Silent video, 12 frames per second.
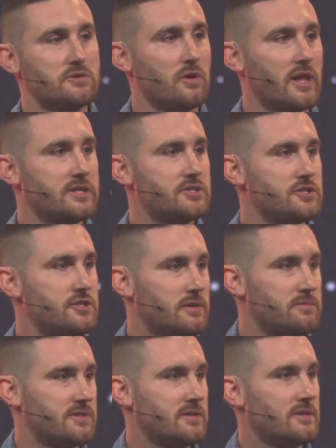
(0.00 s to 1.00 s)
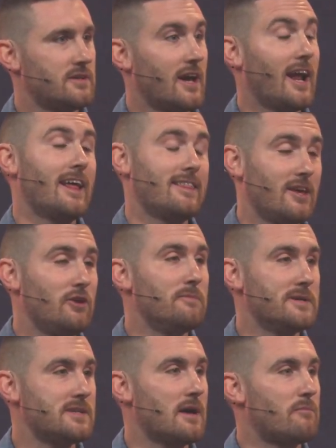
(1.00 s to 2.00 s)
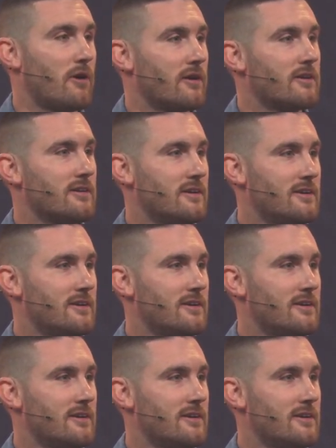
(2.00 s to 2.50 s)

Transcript: it was relationships. And I think you missed that mark.